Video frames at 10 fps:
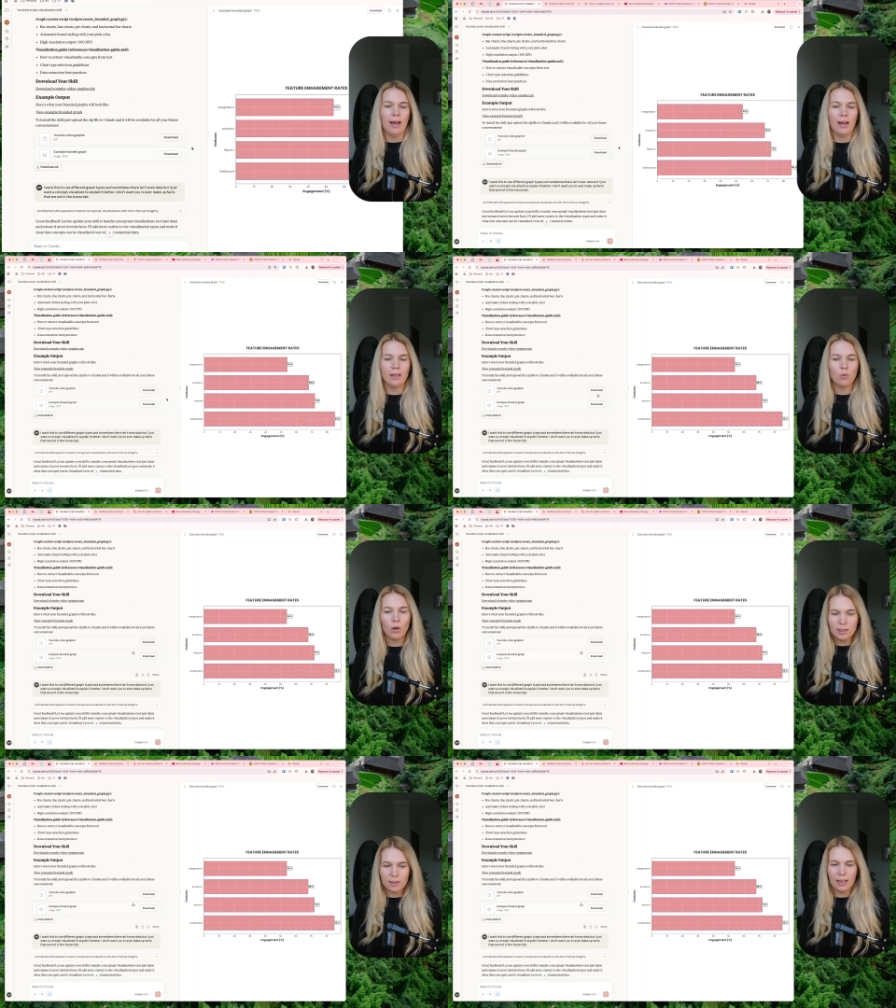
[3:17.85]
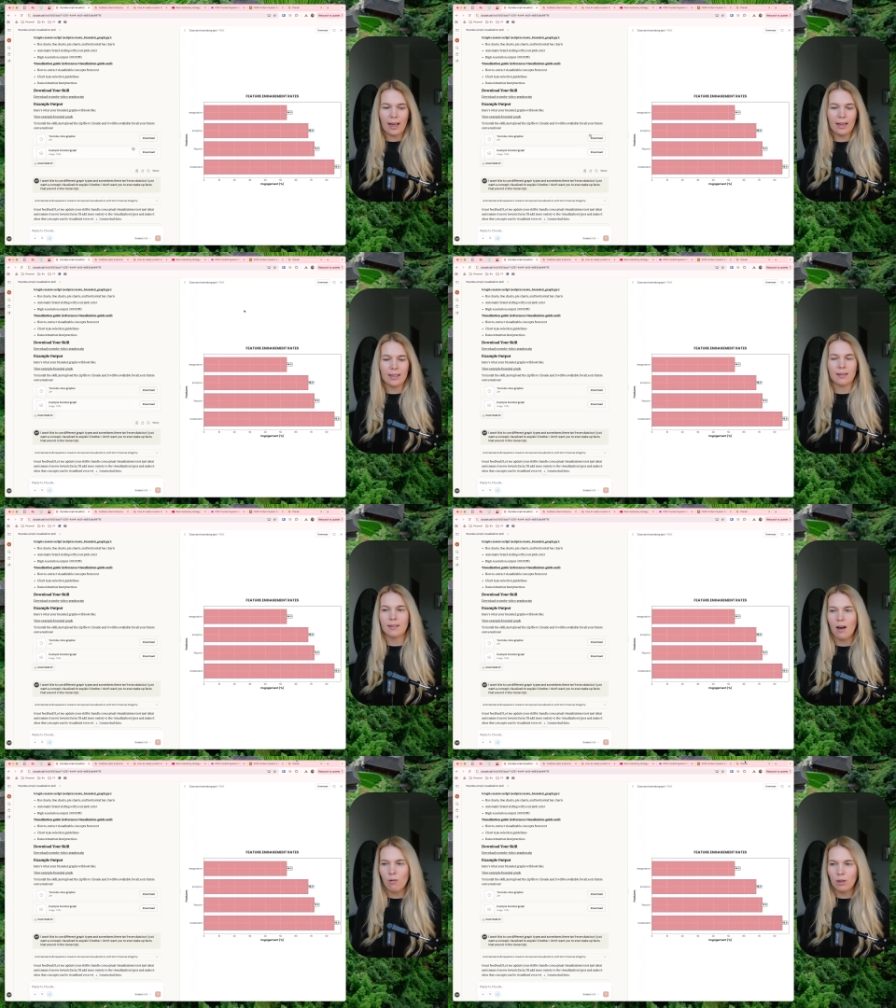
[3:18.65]
And once I had it
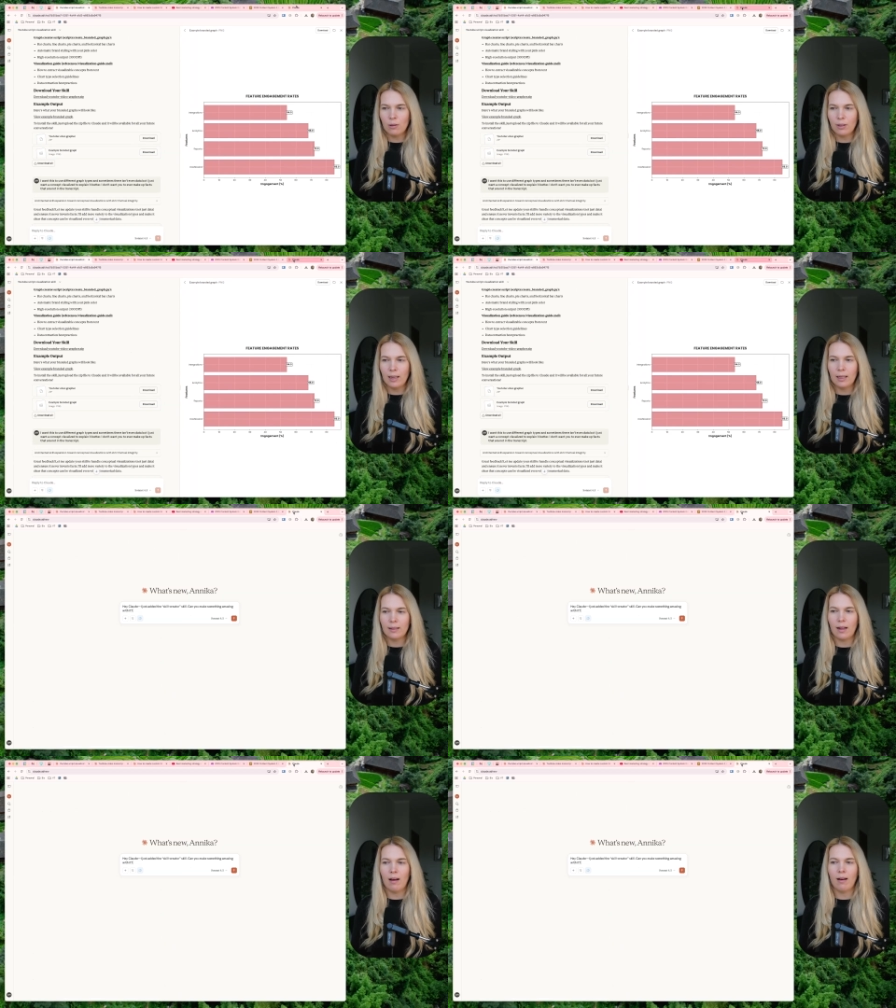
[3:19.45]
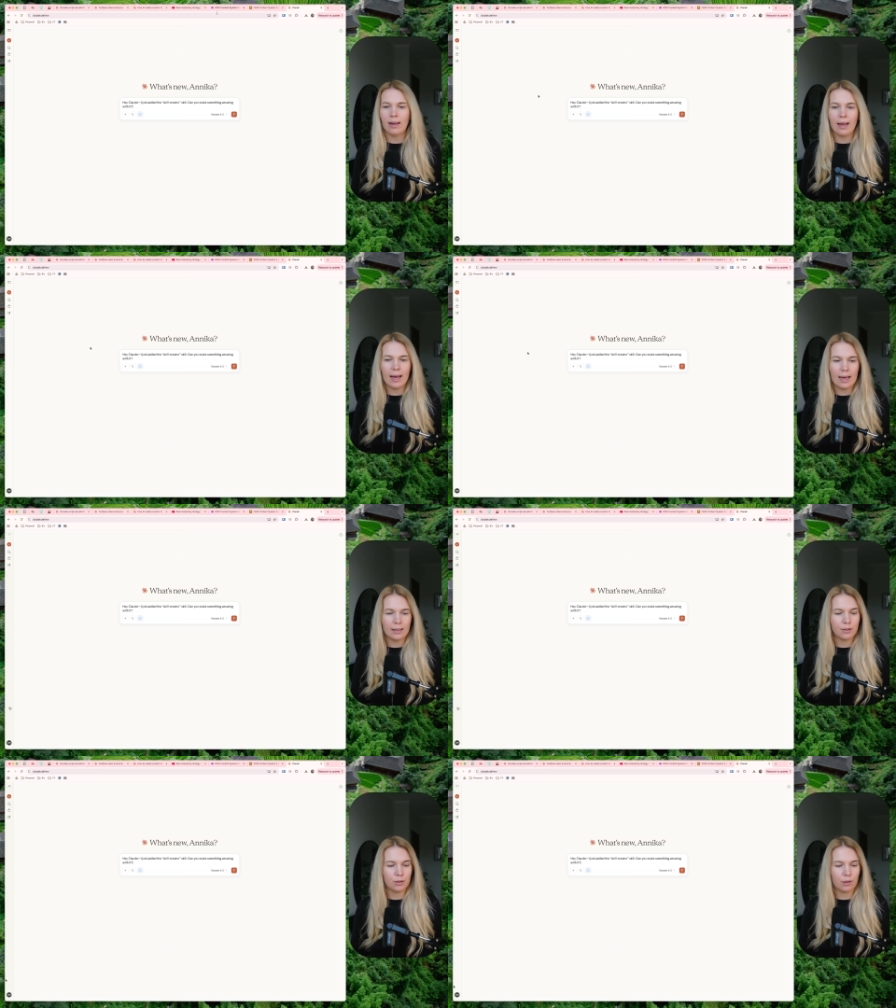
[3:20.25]
downloaded, I
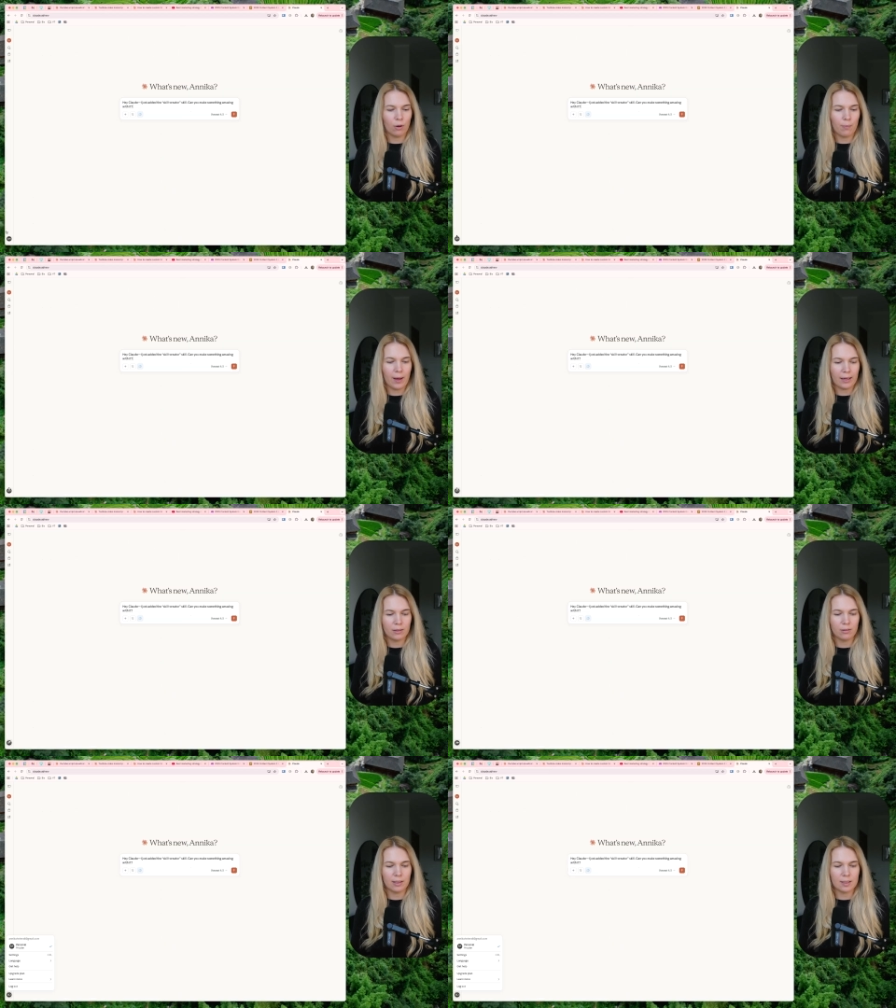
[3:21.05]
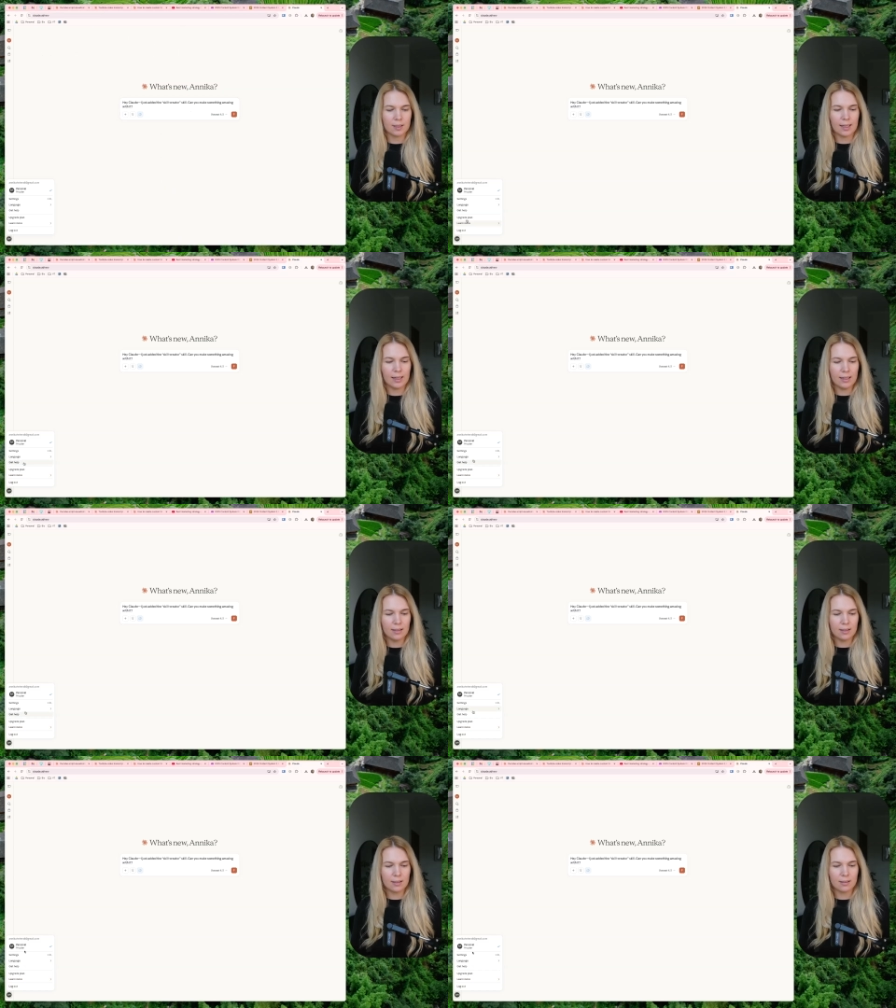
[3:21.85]
had to go back to the
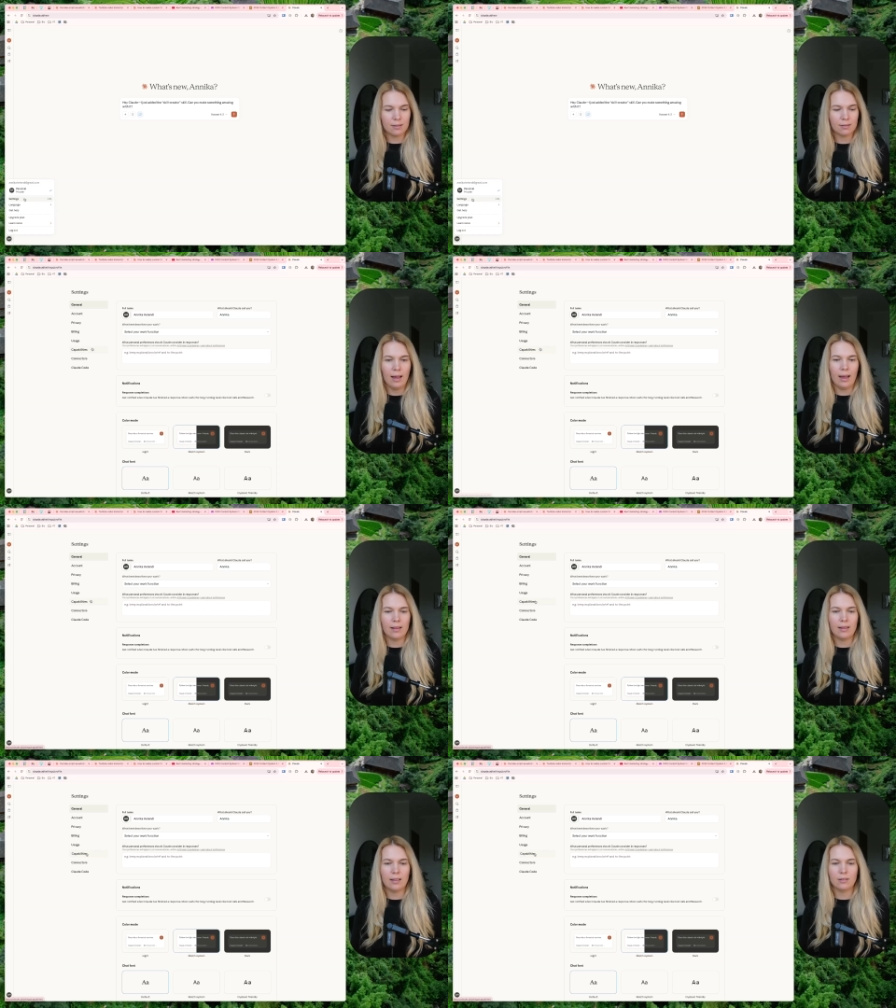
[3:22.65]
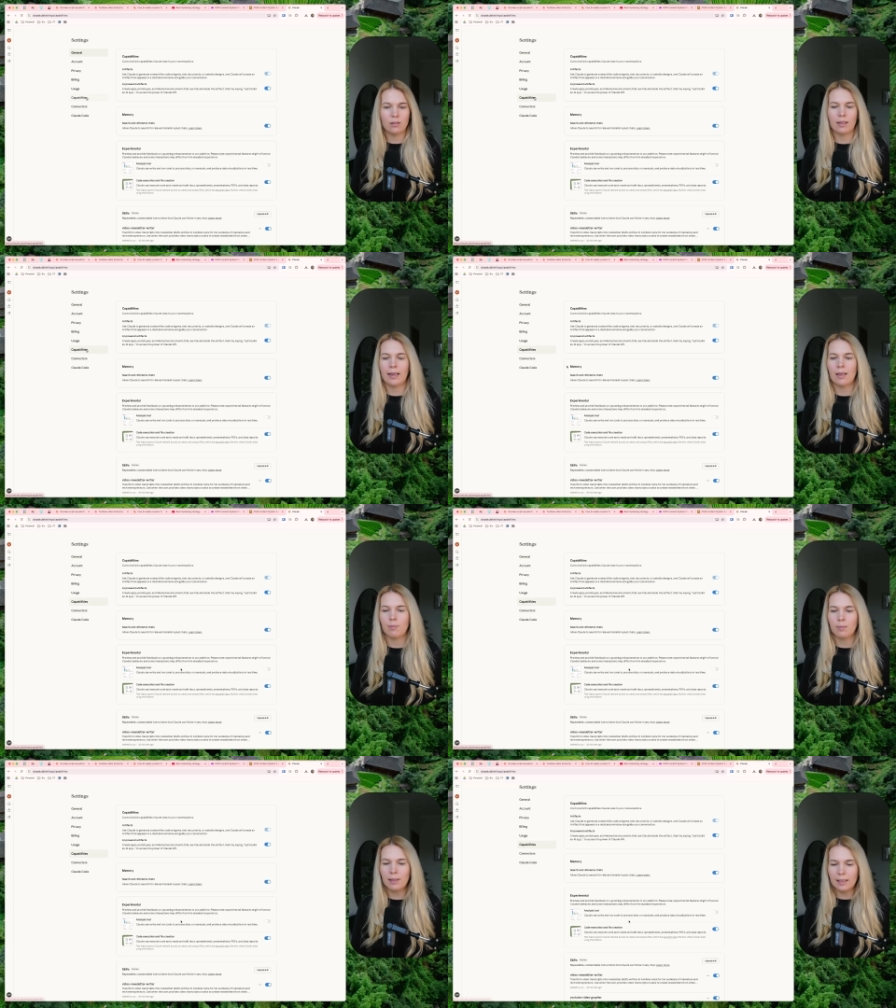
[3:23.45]
settings and then to the
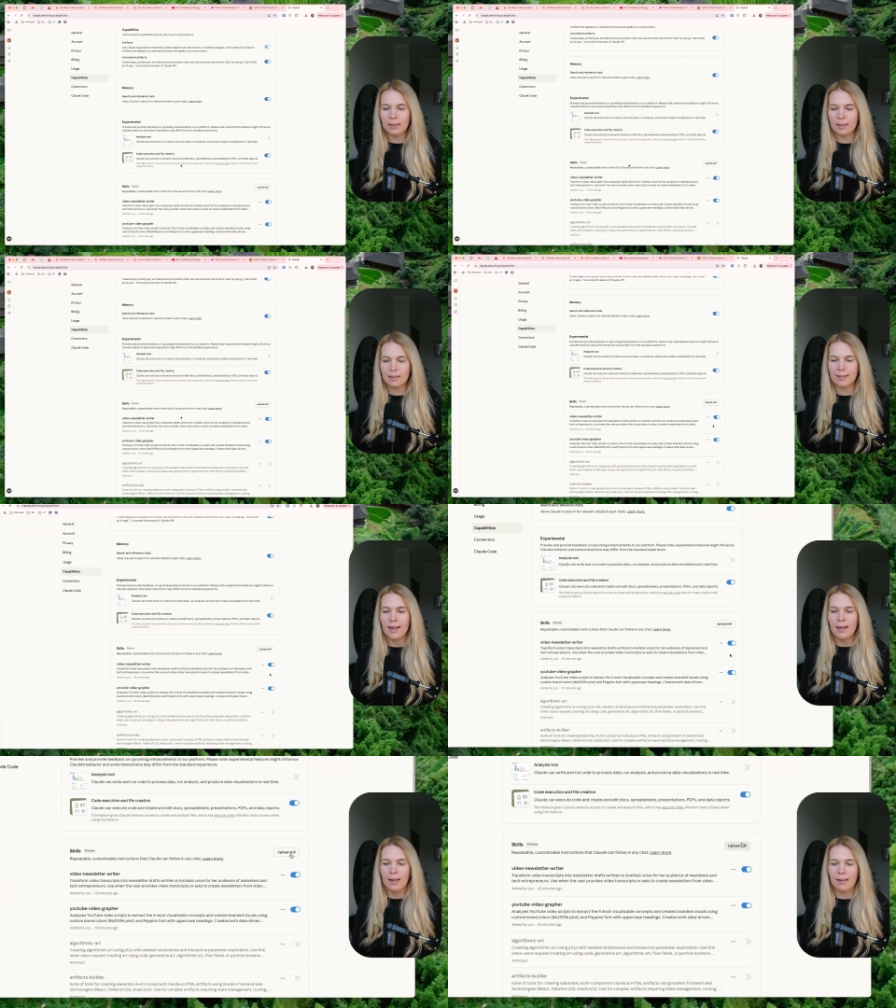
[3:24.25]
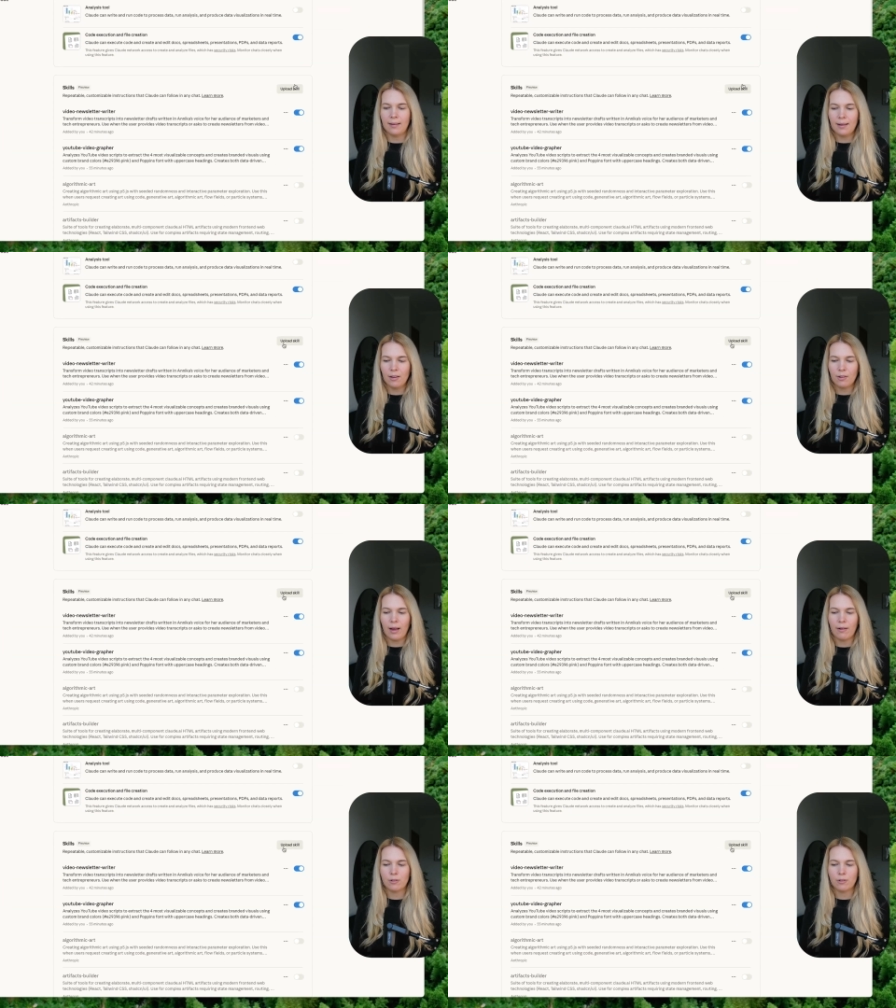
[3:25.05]
capabilities and here you have to